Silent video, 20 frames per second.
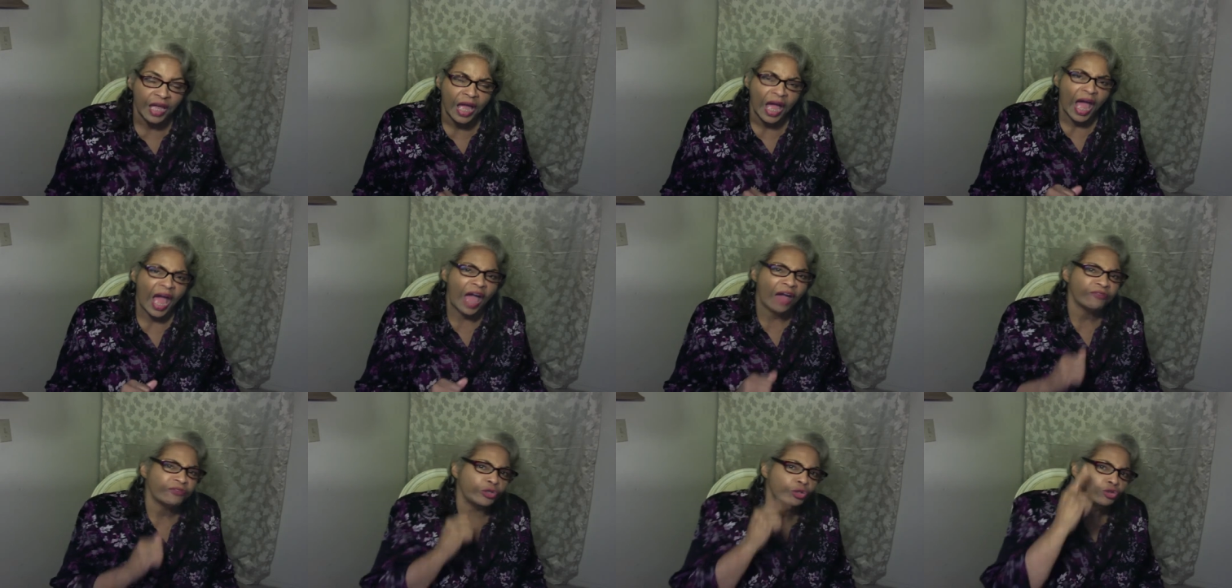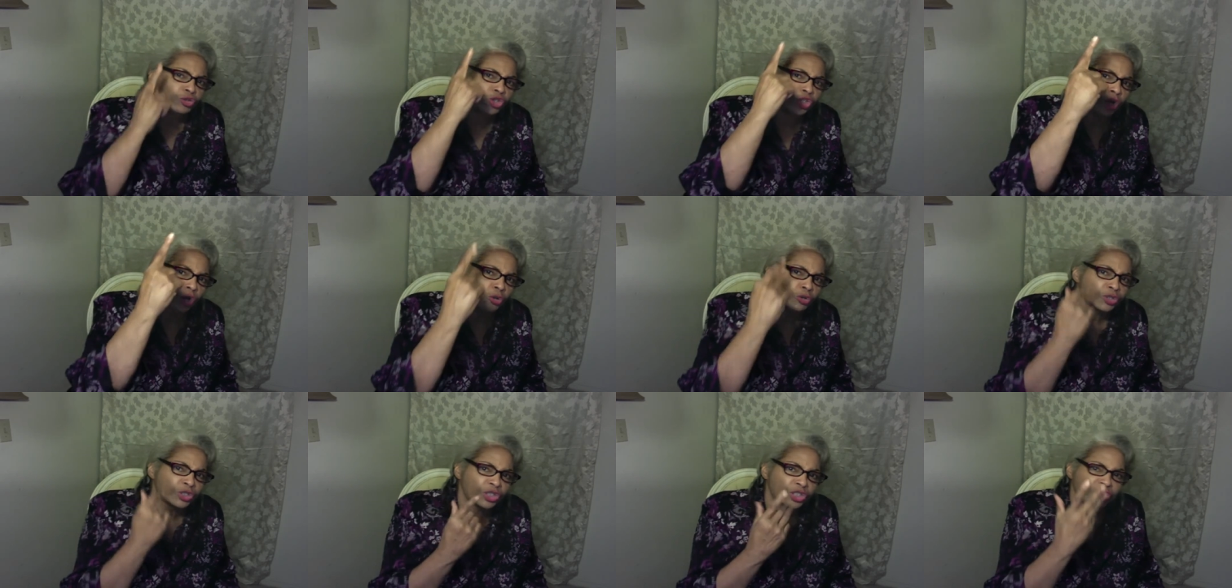Have you
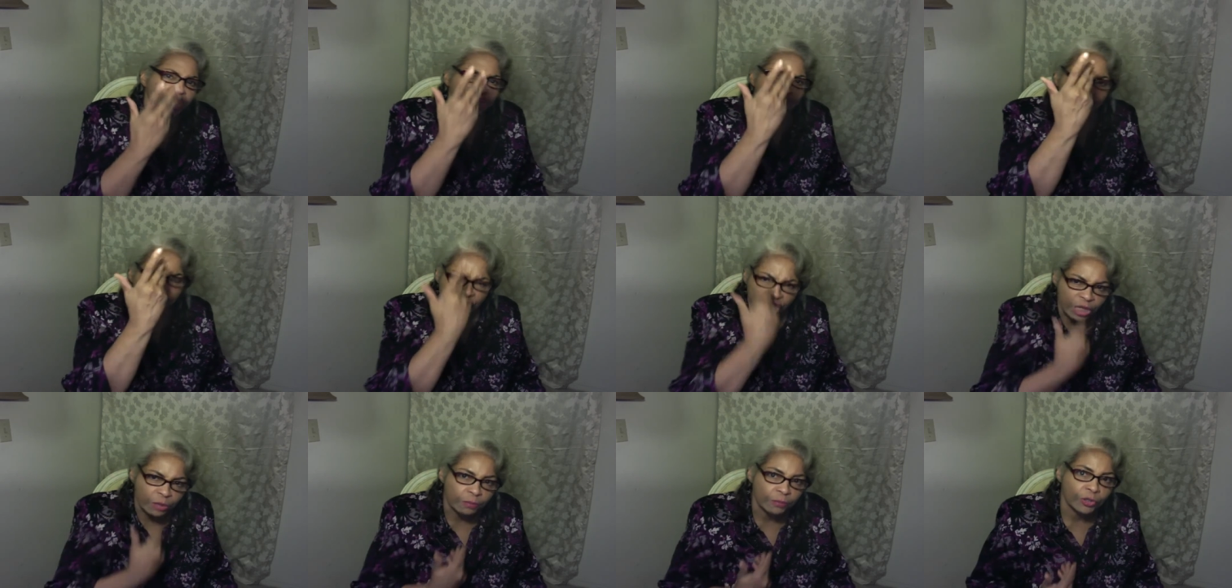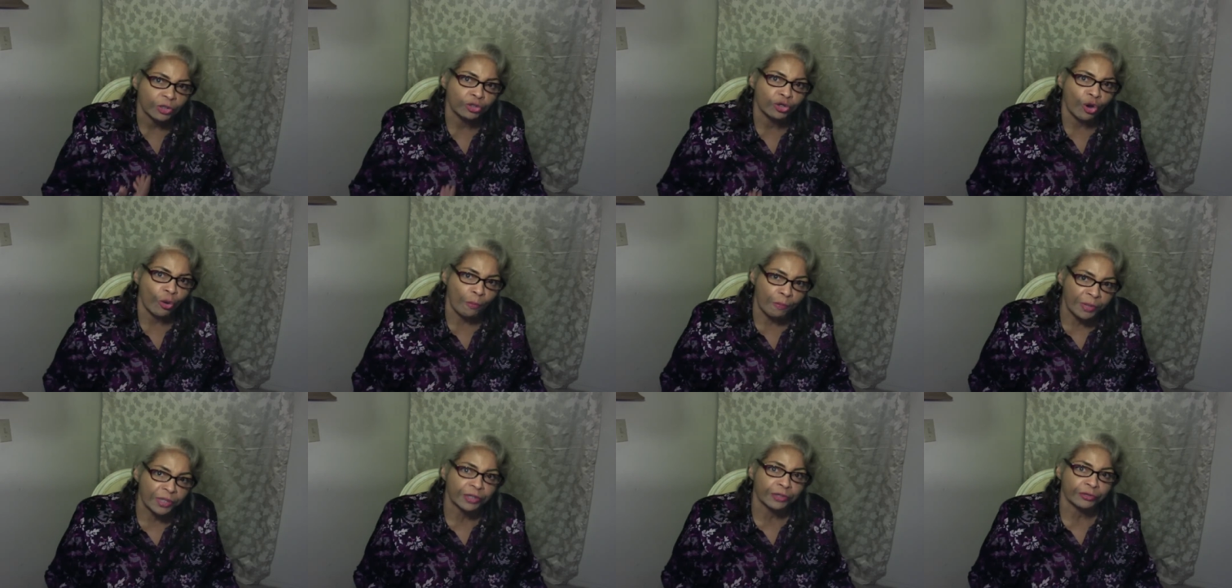chosen to keep your
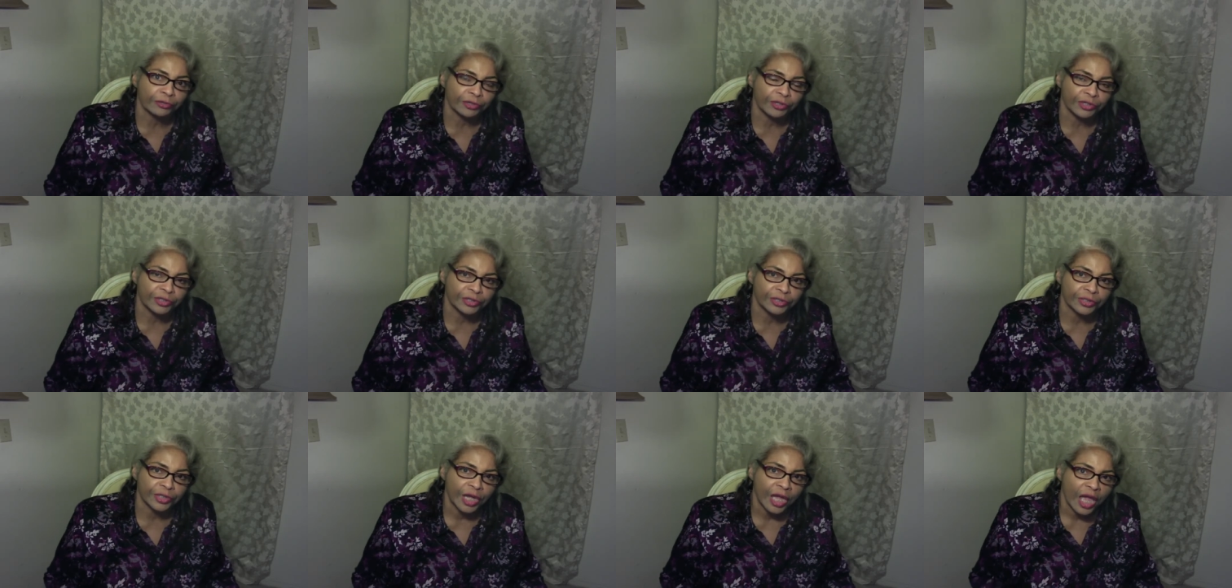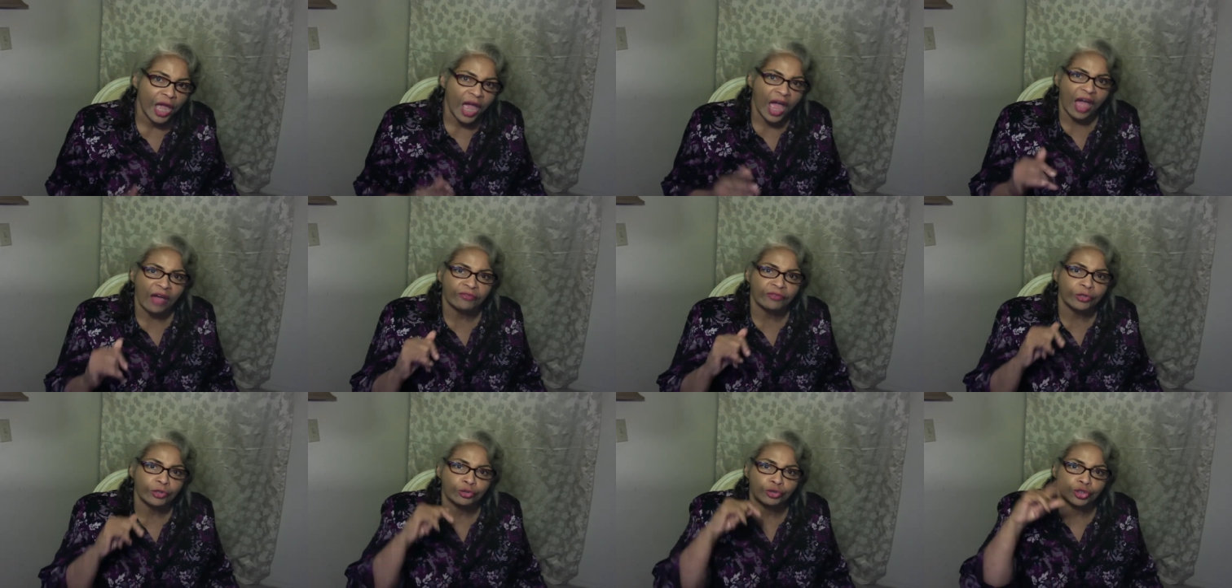bitterness?
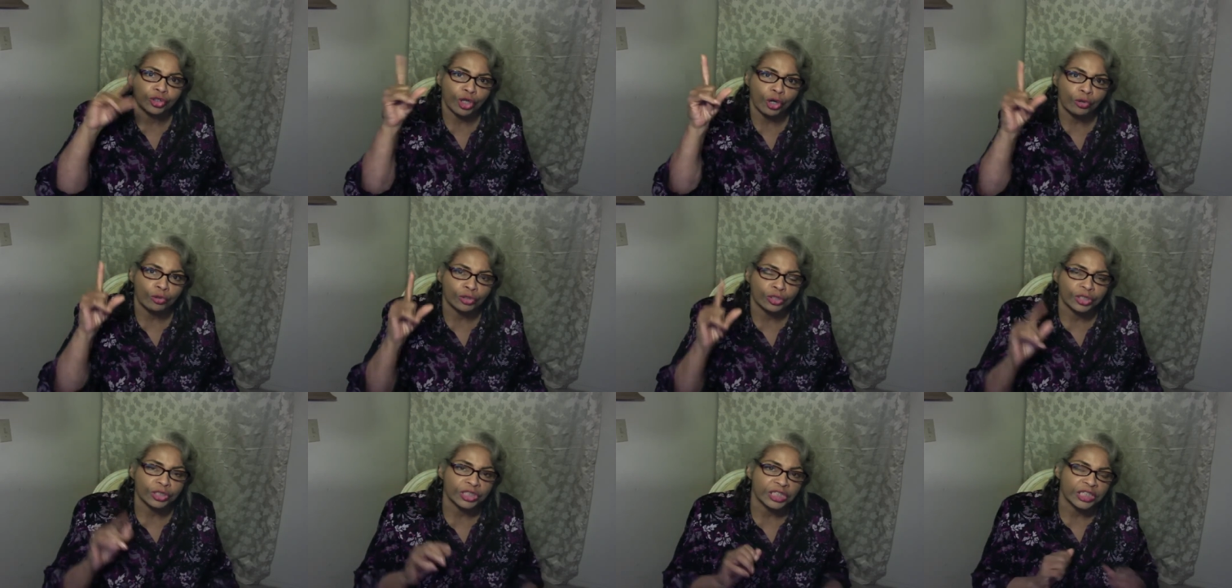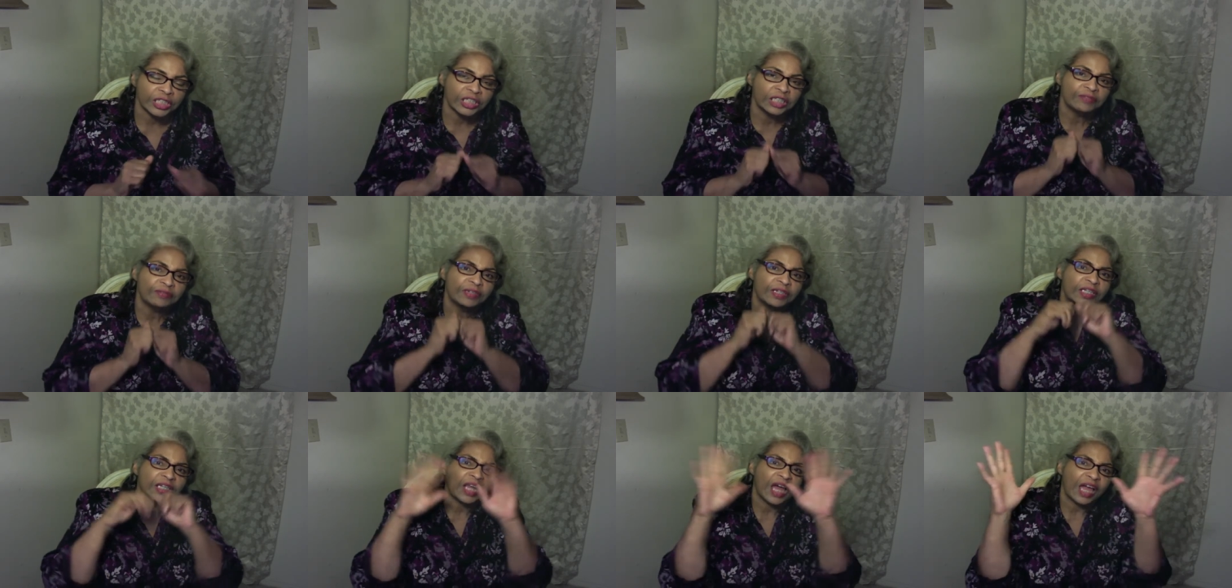Have you chosen to live a
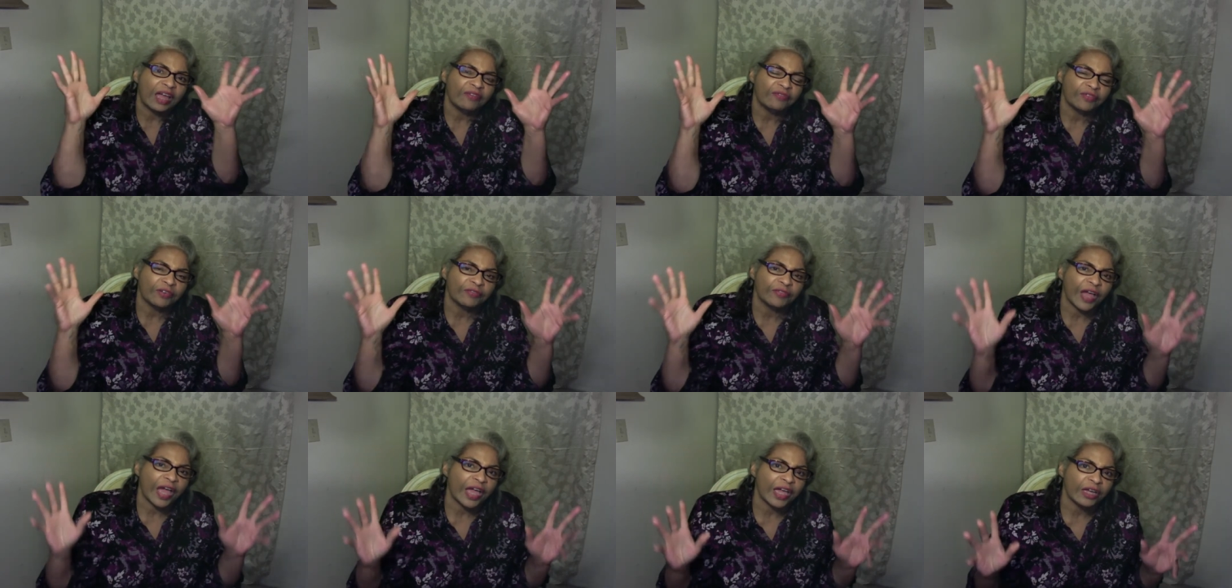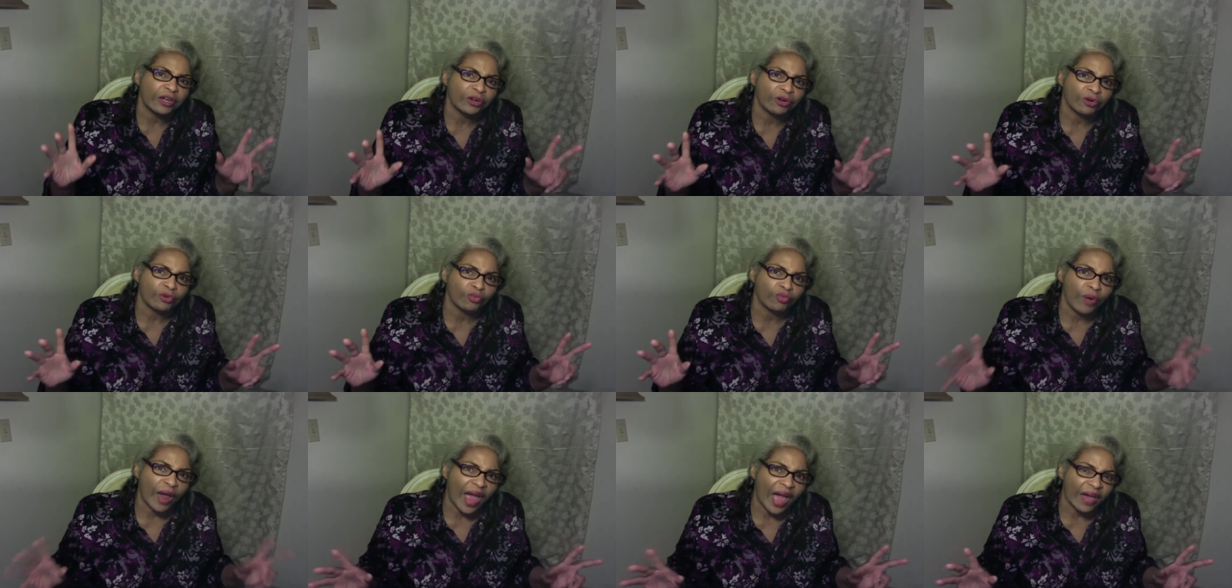life of anger,
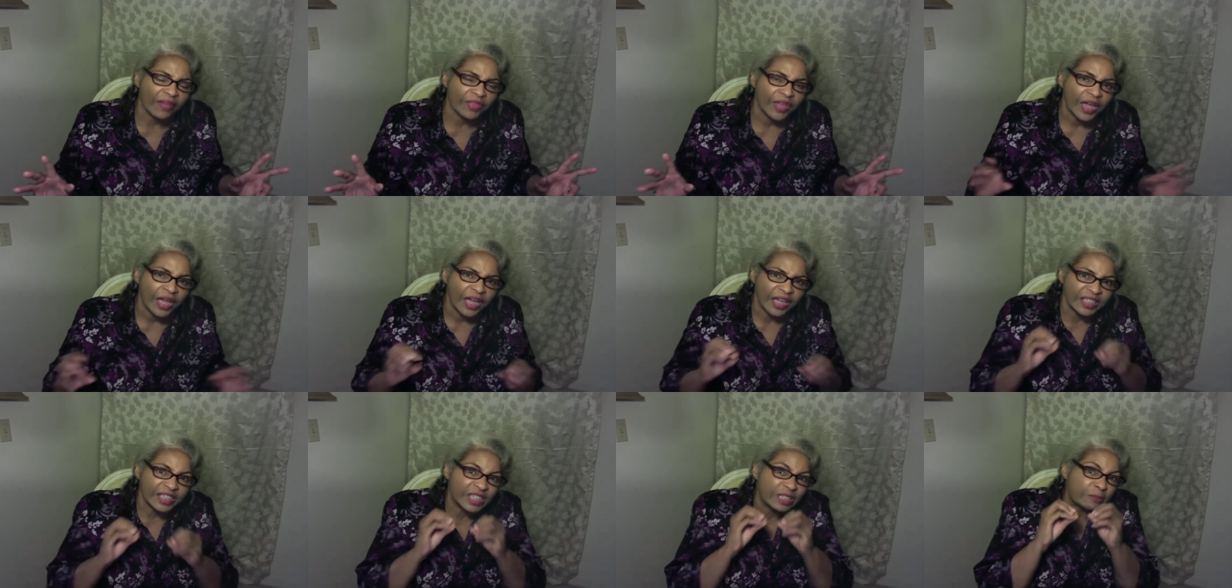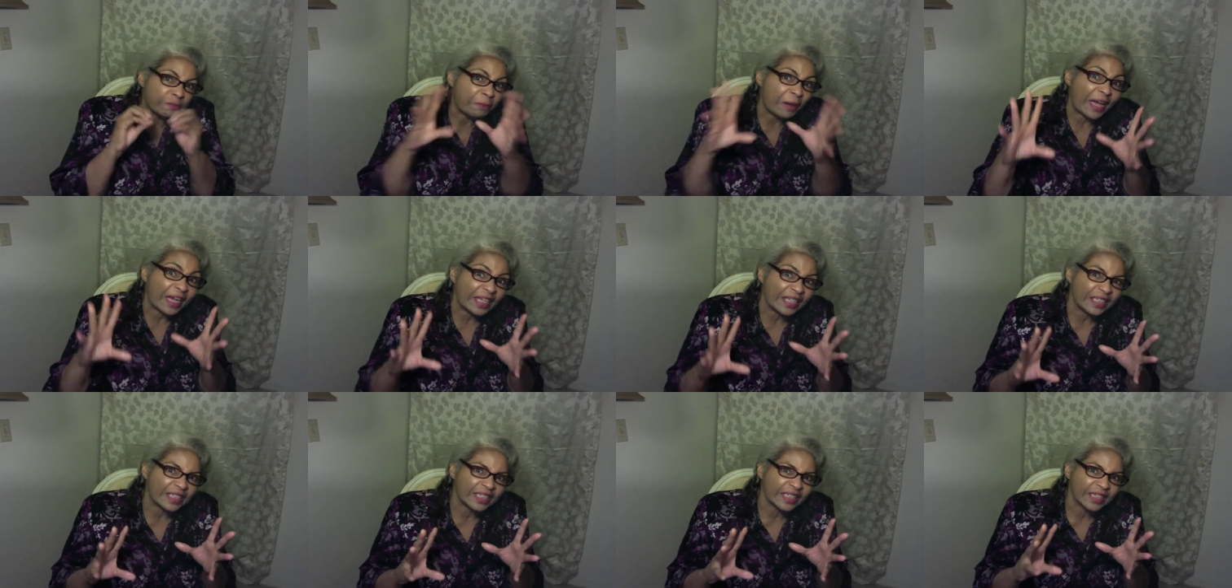wrath, and
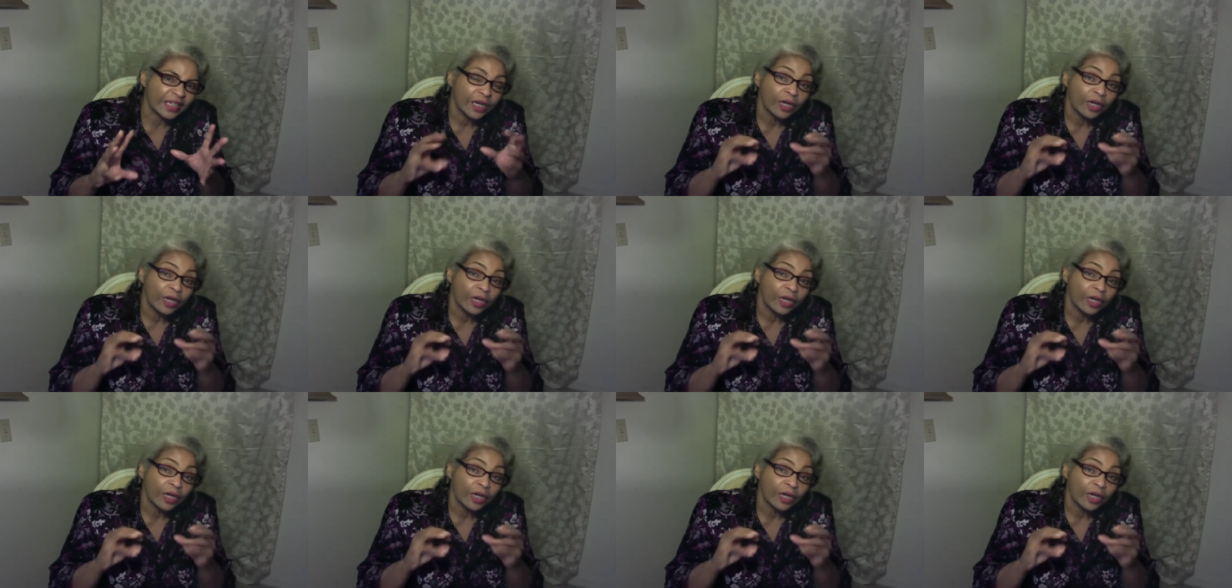spite?